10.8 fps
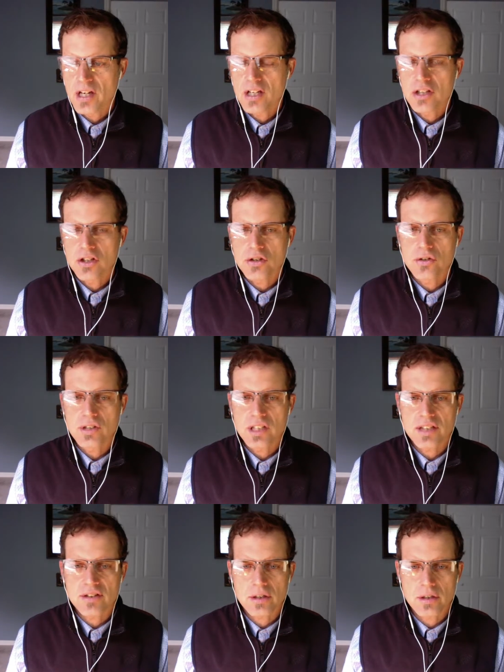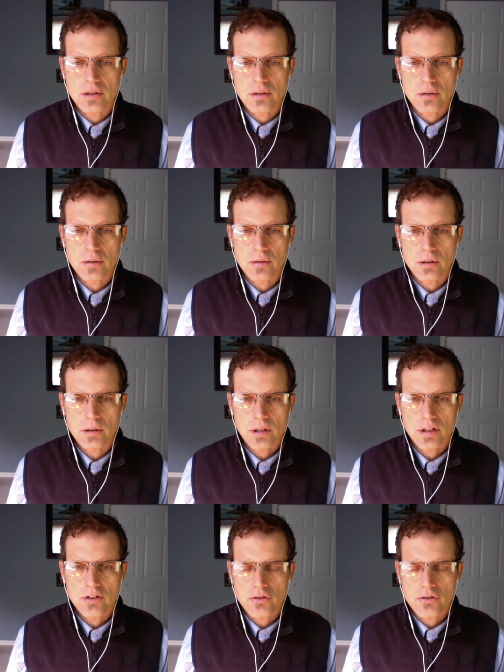you need to
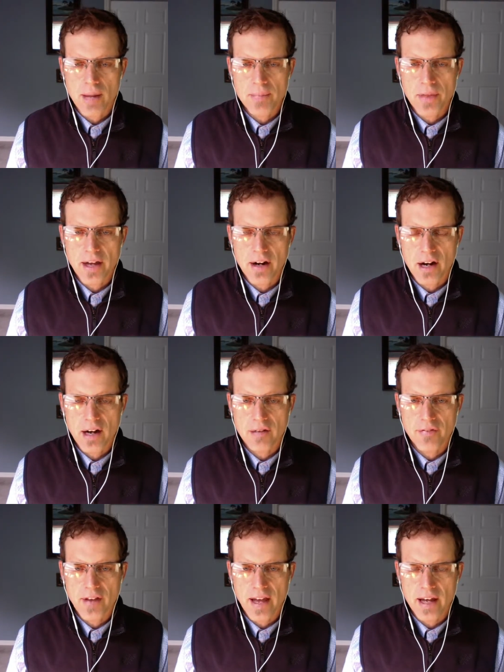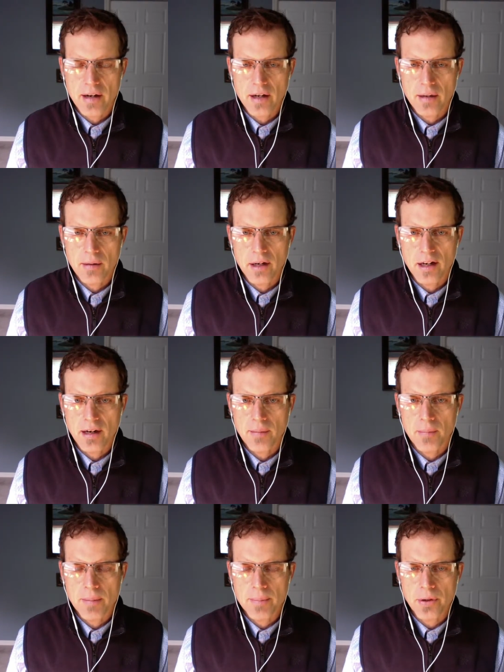drop that off at
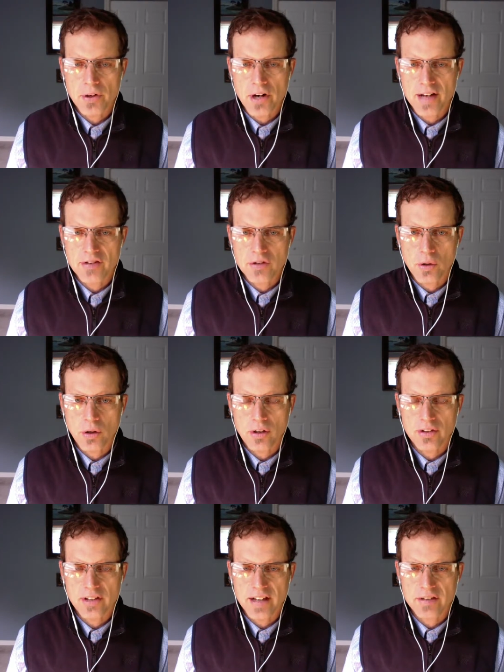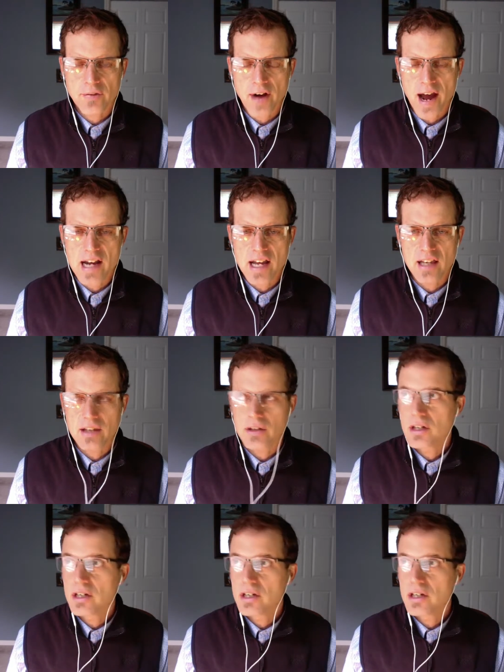Montpelier High School next Friday,